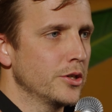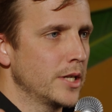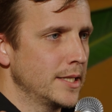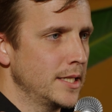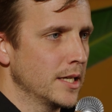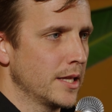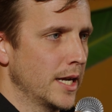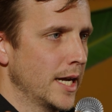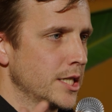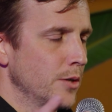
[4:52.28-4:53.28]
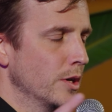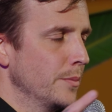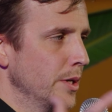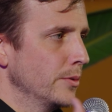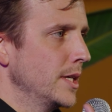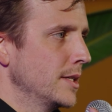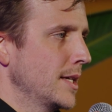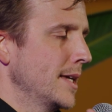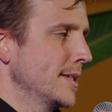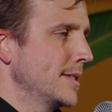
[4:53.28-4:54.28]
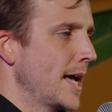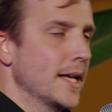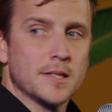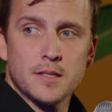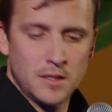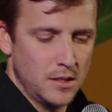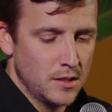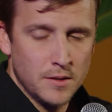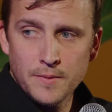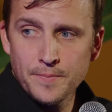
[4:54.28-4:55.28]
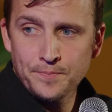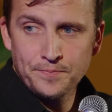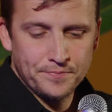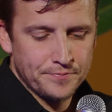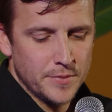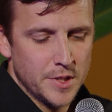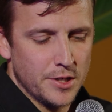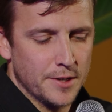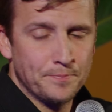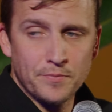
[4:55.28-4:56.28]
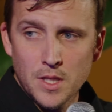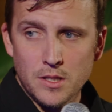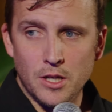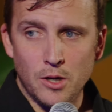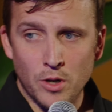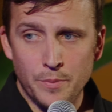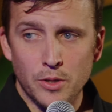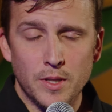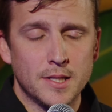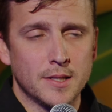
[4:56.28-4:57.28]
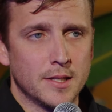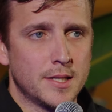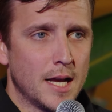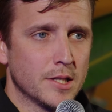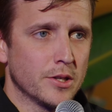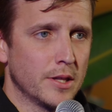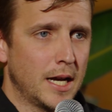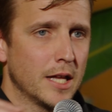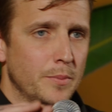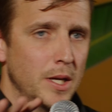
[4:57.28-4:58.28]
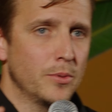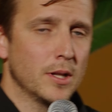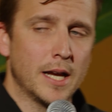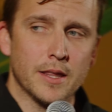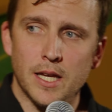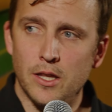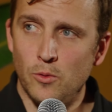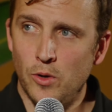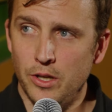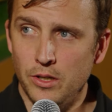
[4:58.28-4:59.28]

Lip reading: a good idea that I actually want to build this as a SaaS. So I want to build this as a SaaS so that other people out there that want